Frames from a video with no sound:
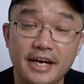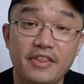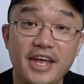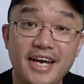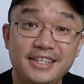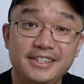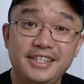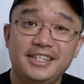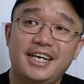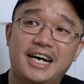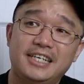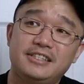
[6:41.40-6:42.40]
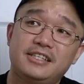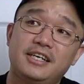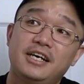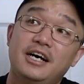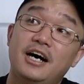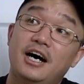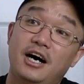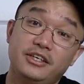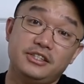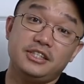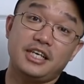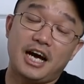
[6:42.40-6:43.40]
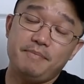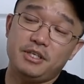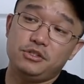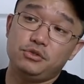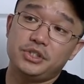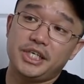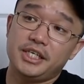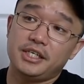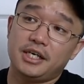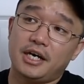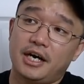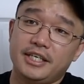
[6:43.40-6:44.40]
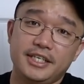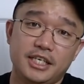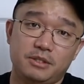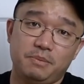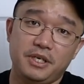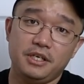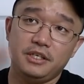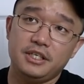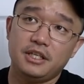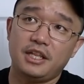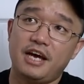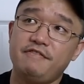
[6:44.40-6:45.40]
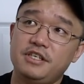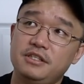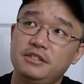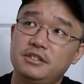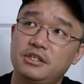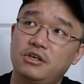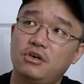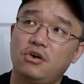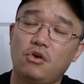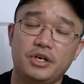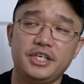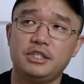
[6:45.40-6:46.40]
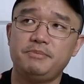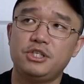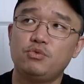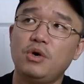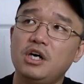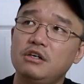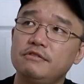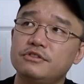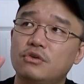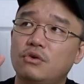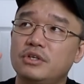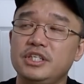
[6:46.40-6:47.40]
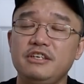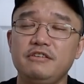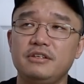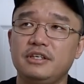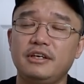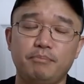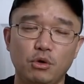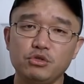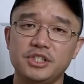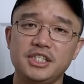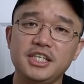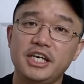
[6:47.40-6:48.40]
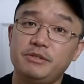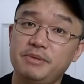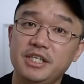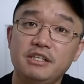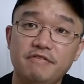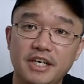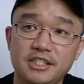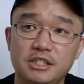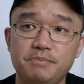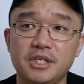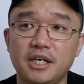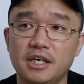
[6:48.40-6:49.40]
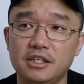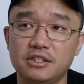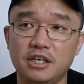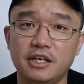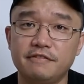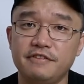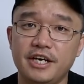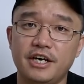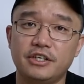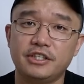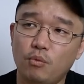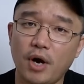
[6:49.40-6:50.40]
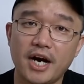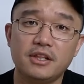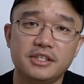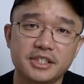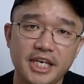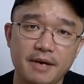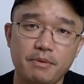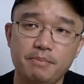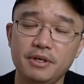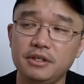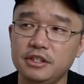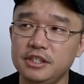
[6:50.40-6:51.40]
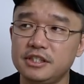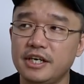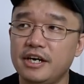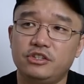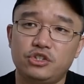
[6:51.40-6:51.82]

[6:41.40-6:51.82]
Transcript: Now that is it, guys. Honestly, I've been using ESP11s or ESP12s or most ESP devices because of their wireless capabilities.